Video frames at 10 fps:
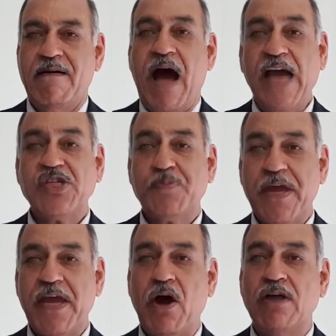I
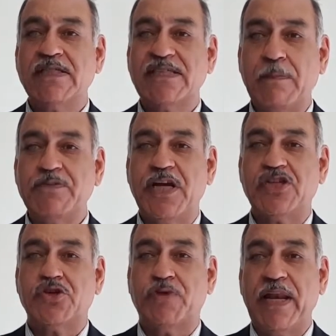speak on
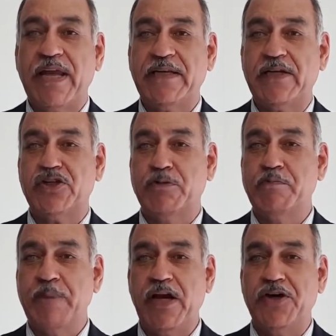subjects related to
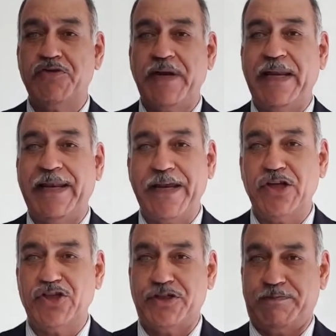military
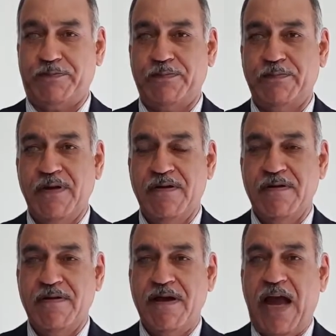leadership,
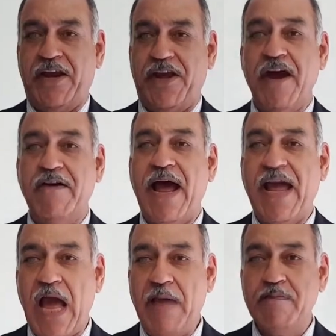and here
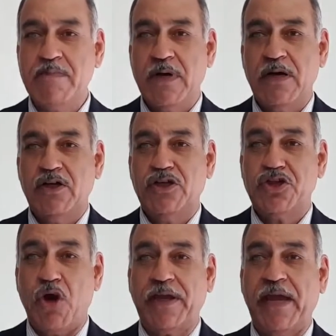I am
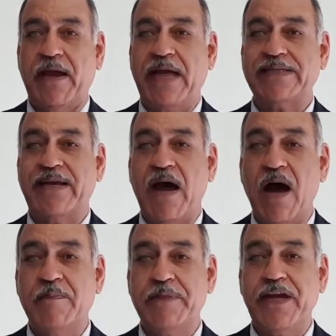talking as an
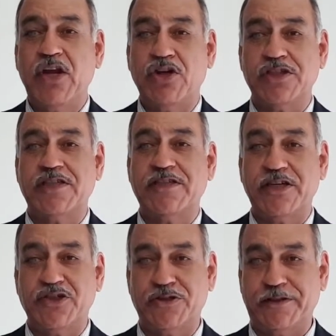army
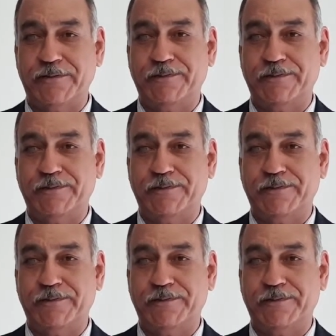logistician.